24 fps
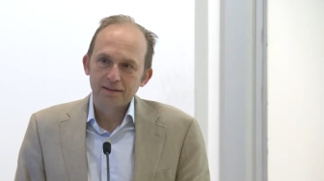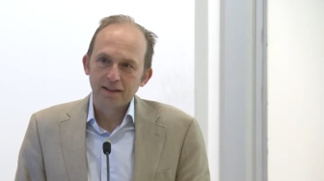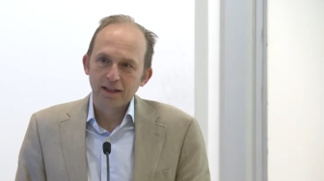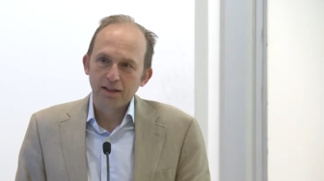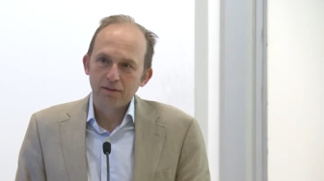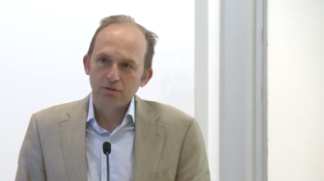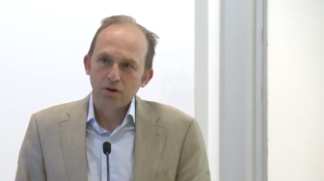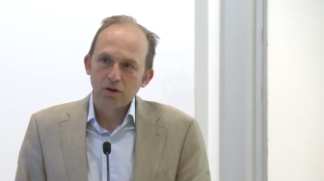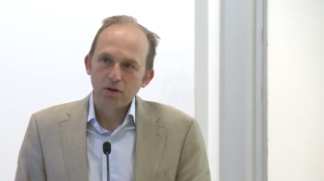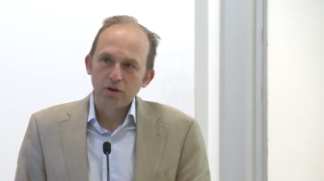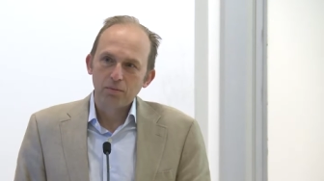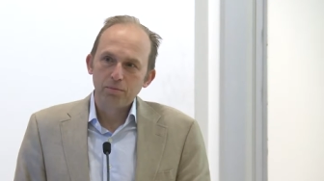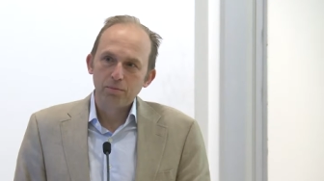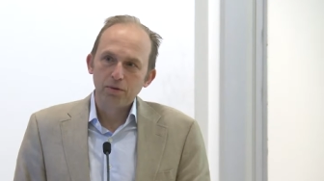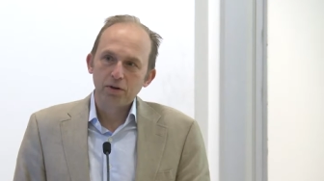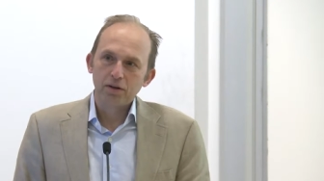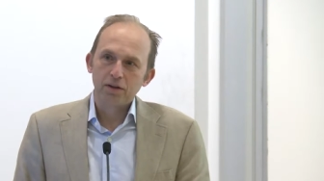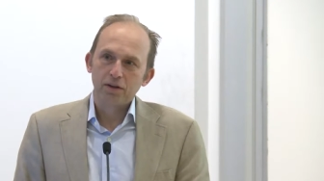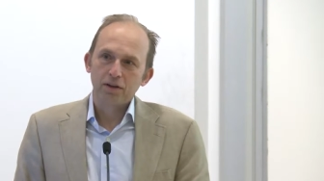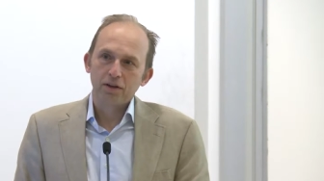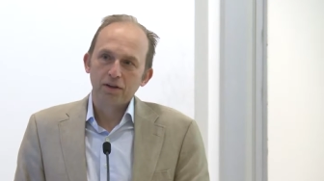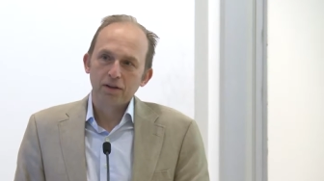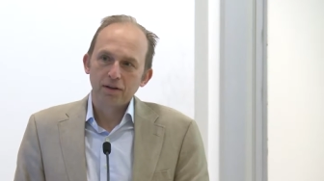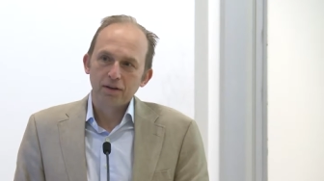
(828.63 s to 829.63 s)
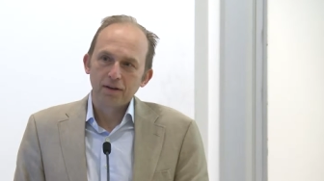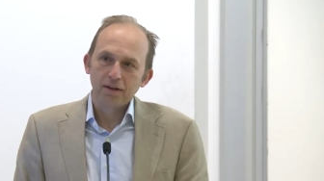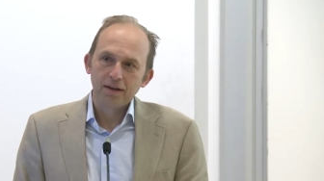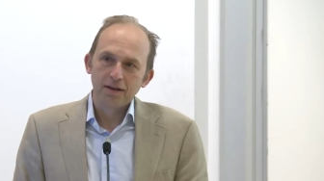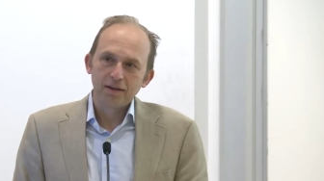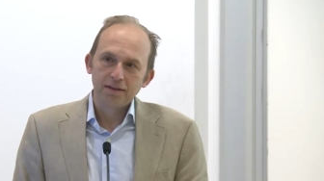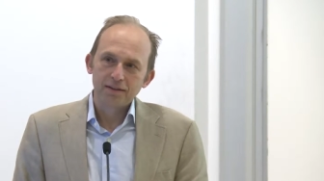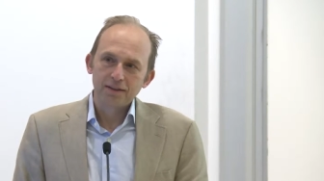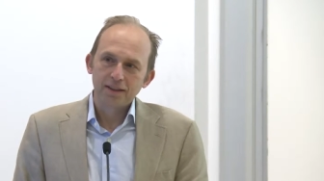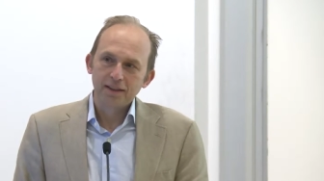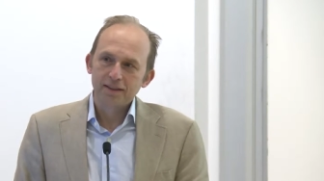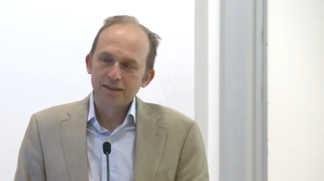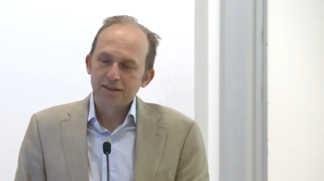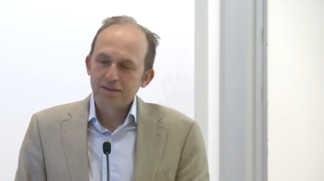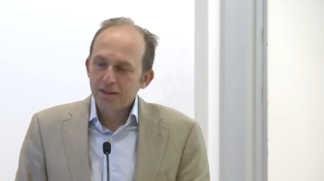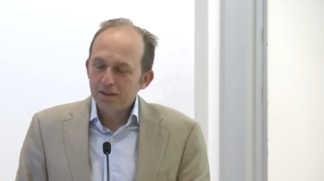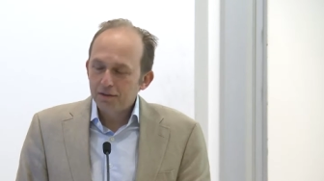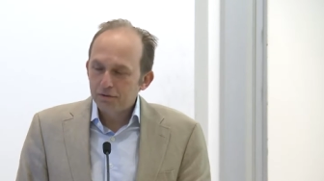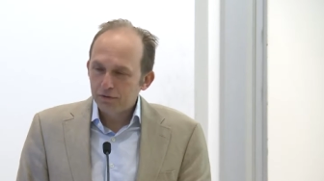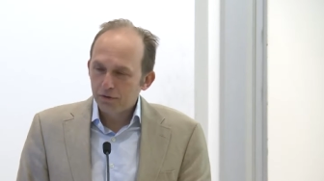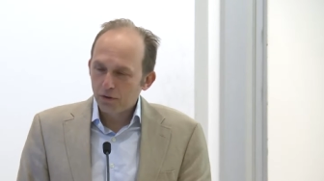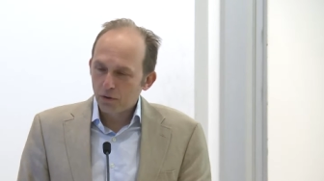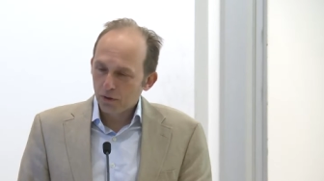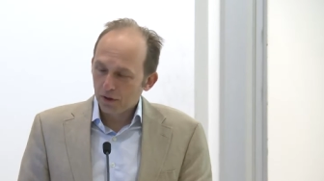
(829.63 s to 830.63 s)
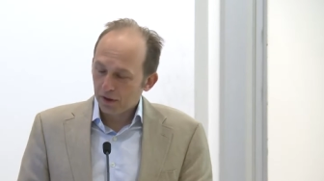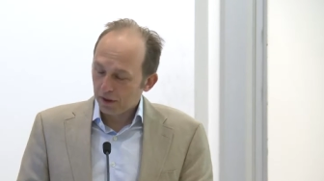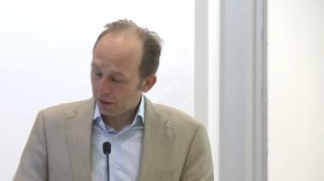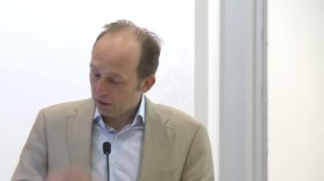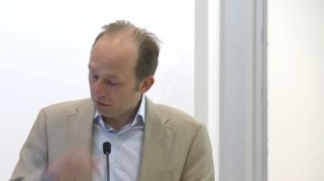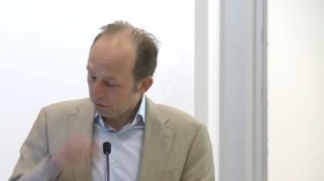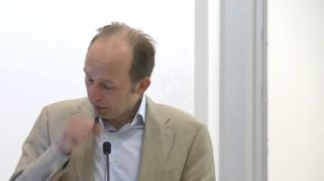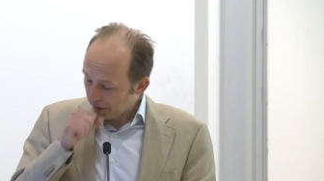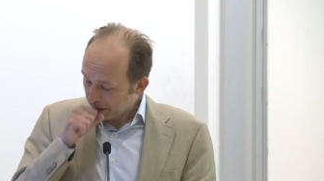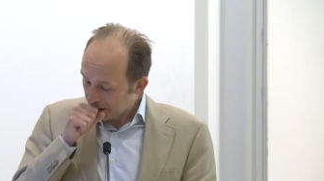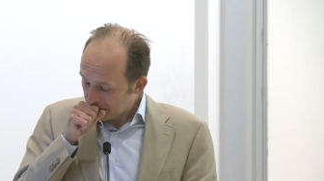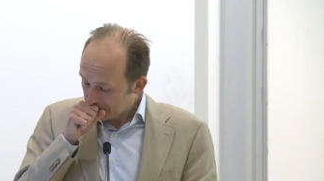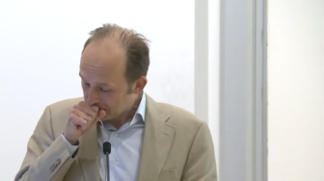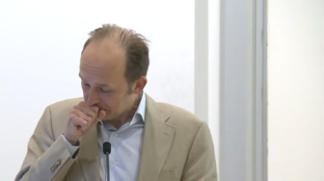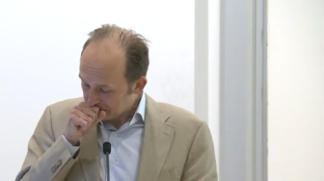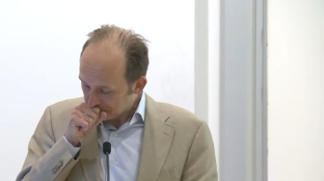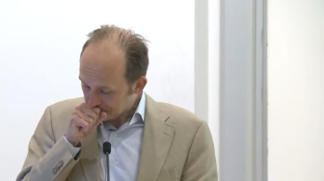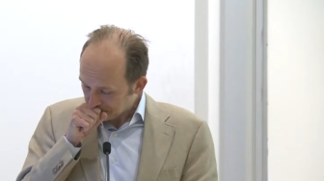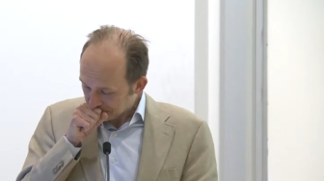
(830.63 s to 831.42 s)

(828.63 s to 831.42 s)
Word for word: And he wrote a book in 1643